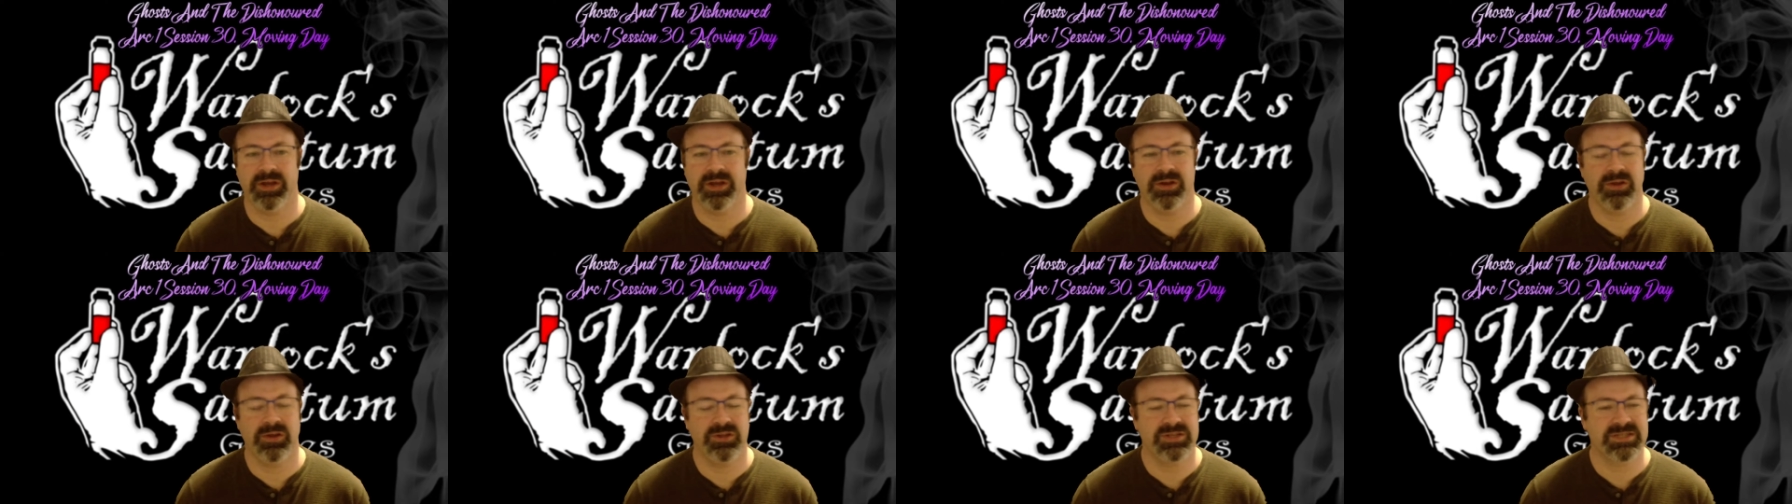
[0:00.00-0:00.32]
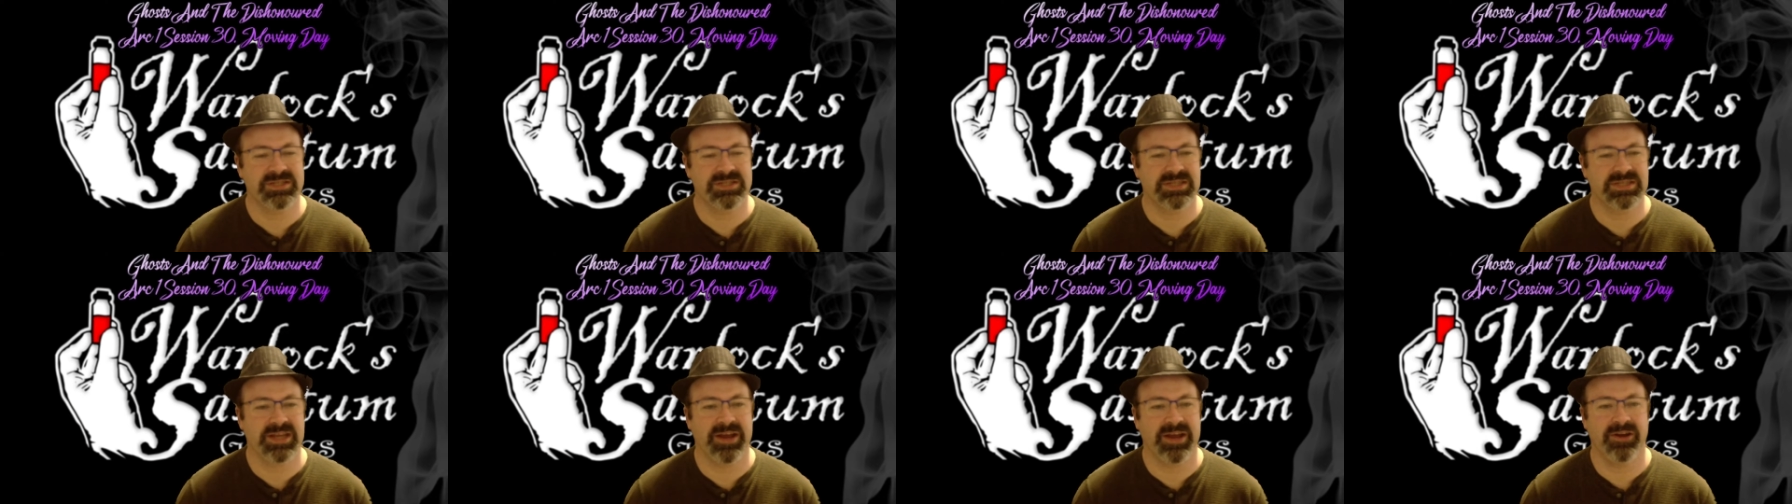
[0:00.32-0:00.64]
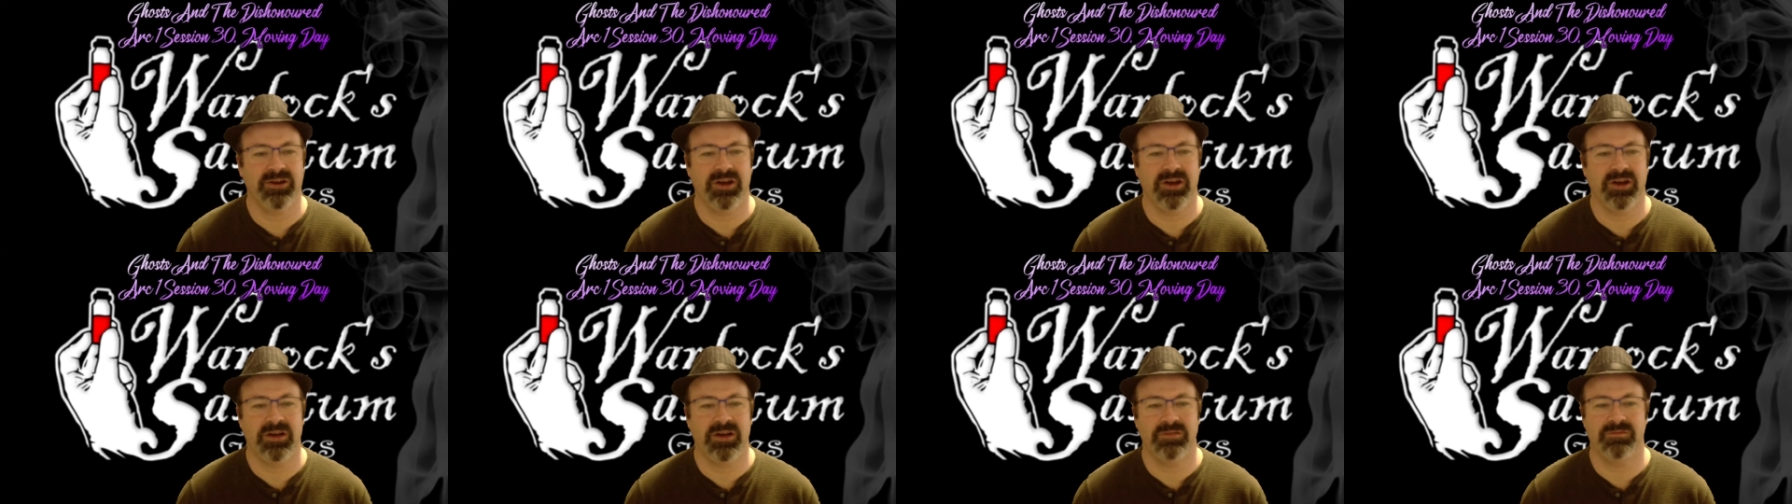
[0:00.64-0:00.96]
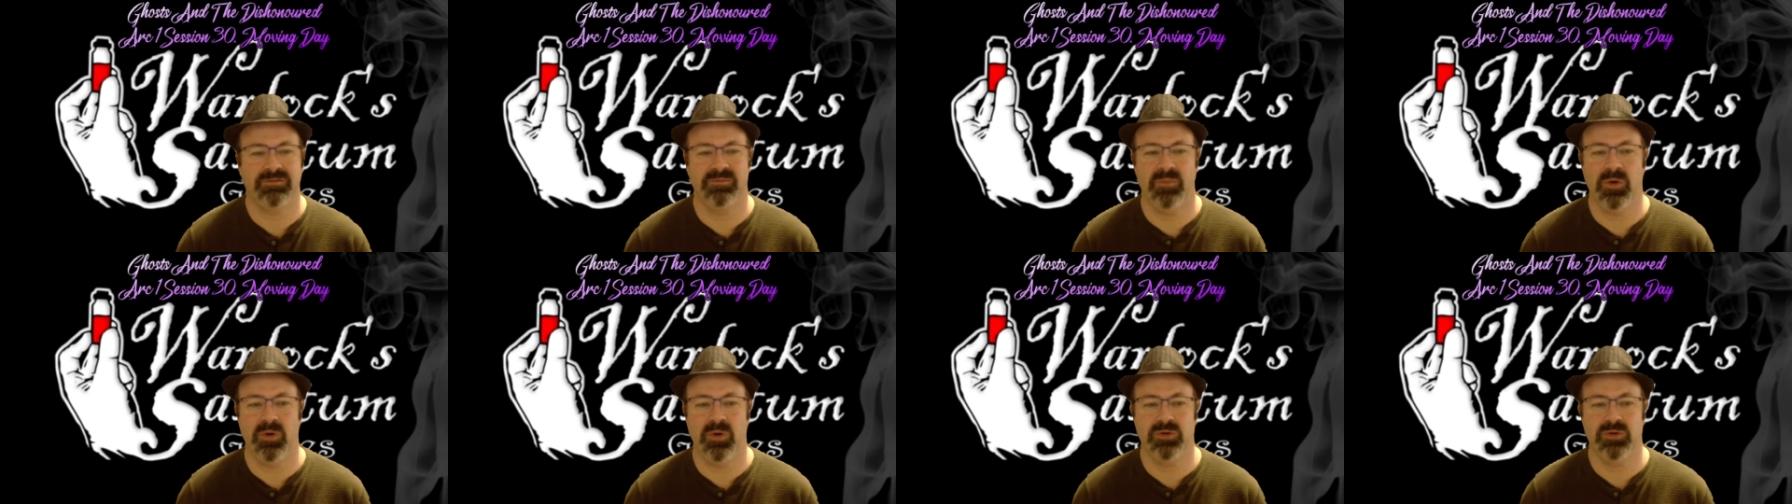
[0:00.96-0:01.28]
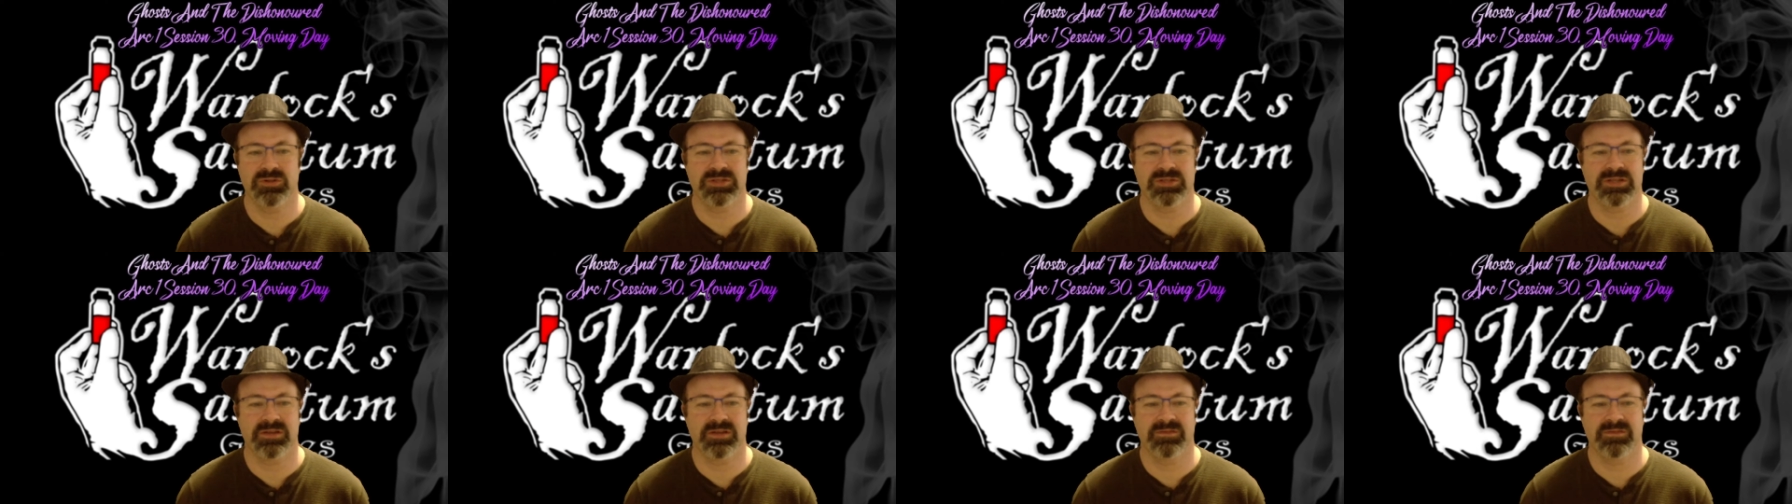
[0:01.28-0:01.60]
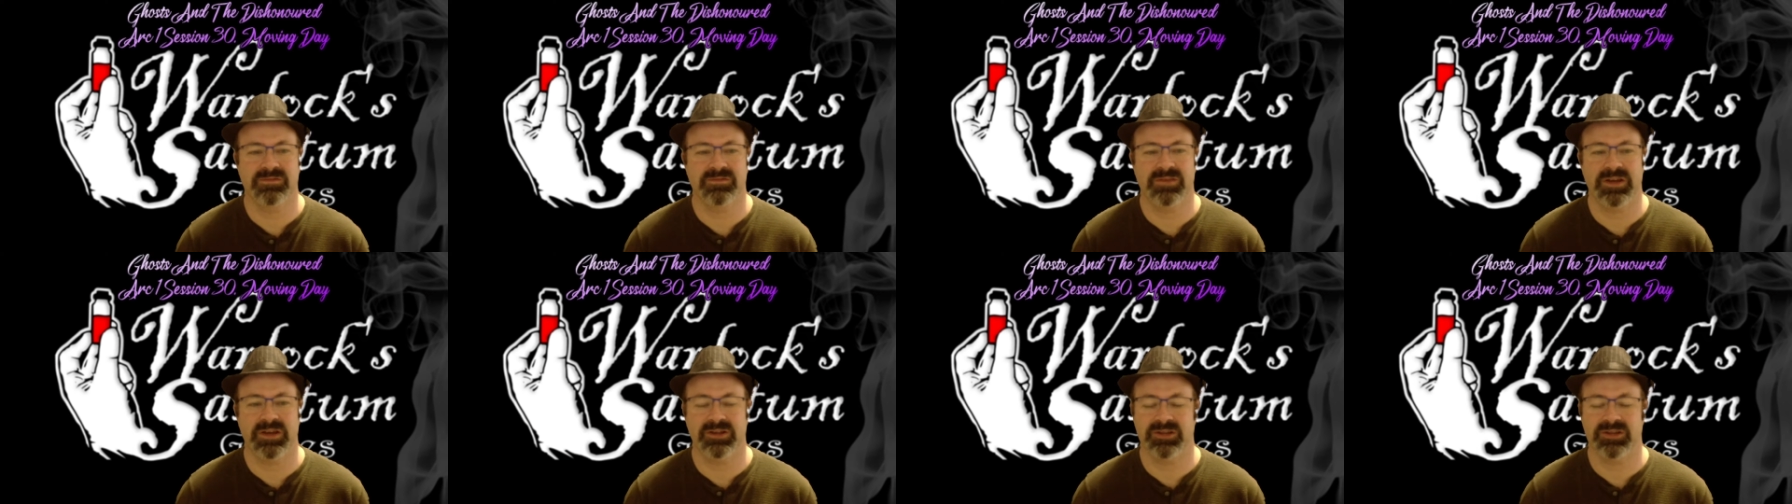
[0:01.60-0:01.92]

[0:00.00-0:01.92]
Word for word: and scared off most of the failed